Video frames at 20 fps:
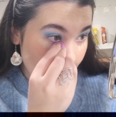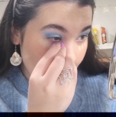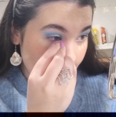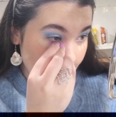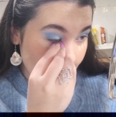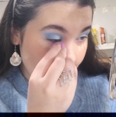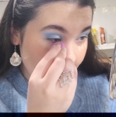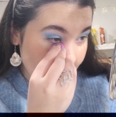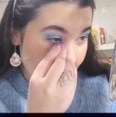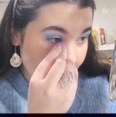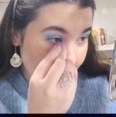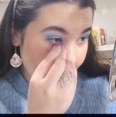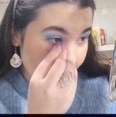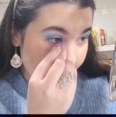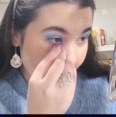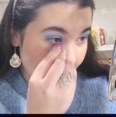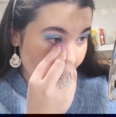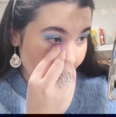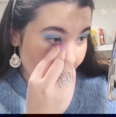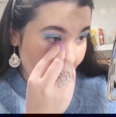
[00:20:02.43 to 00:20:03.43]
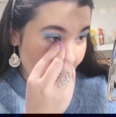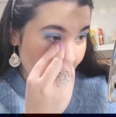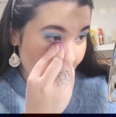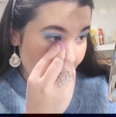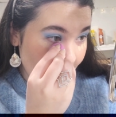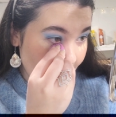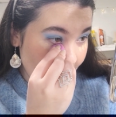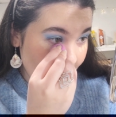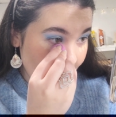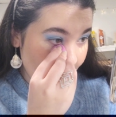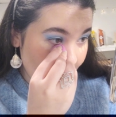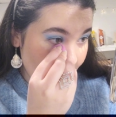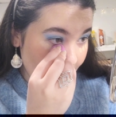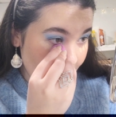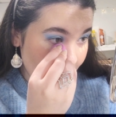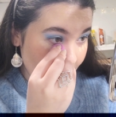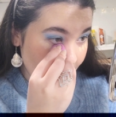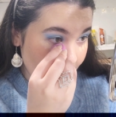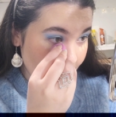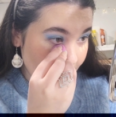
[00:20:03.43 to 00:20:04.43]
This is a very
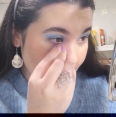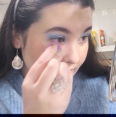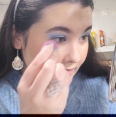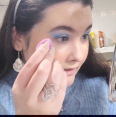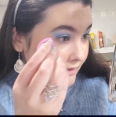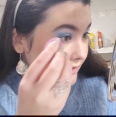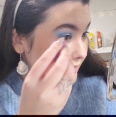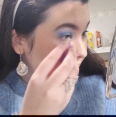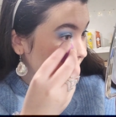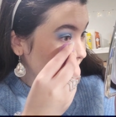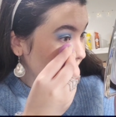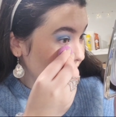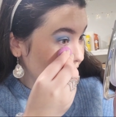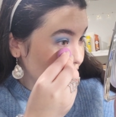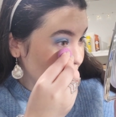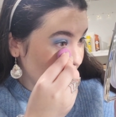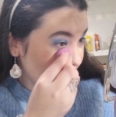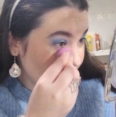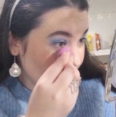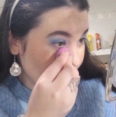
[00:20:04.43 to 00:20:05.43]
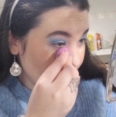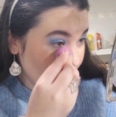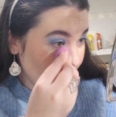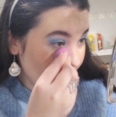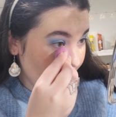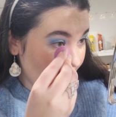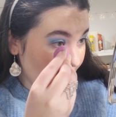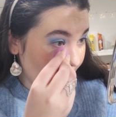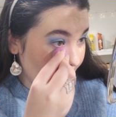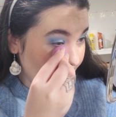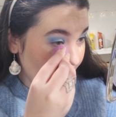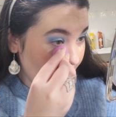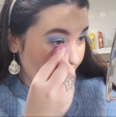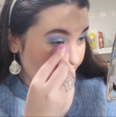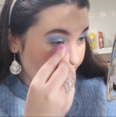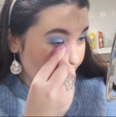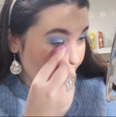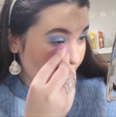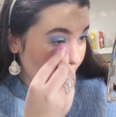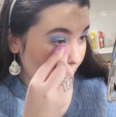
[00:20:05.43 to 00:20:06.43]
gentle area
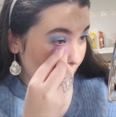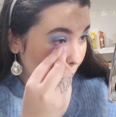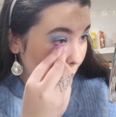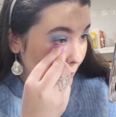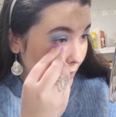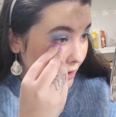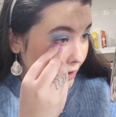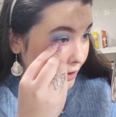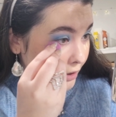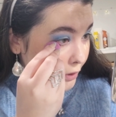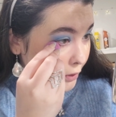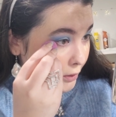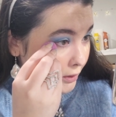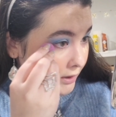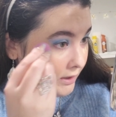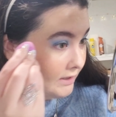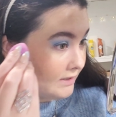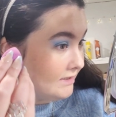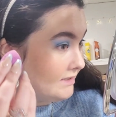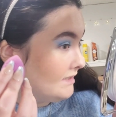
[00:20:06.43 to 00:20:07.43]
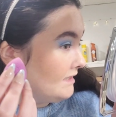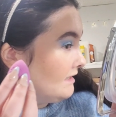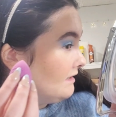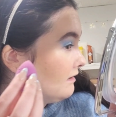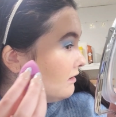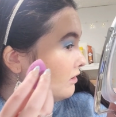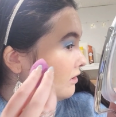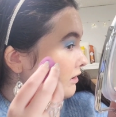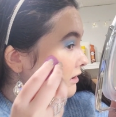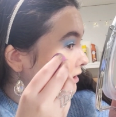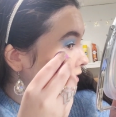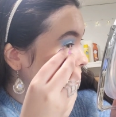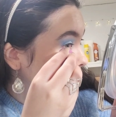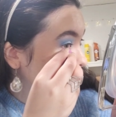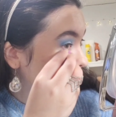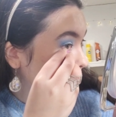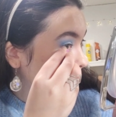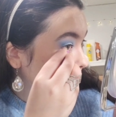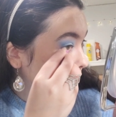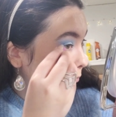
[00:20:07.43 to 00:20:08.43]
where your concealer could
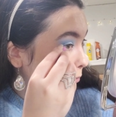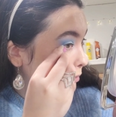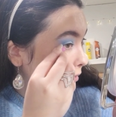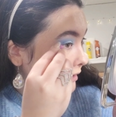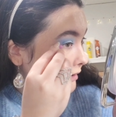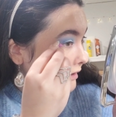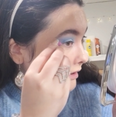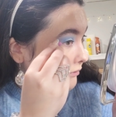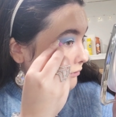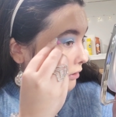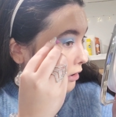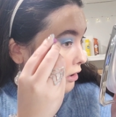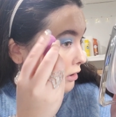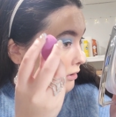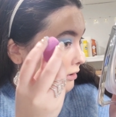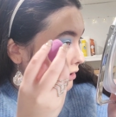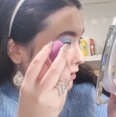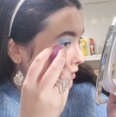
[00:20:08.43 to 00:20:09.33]
go completely wrong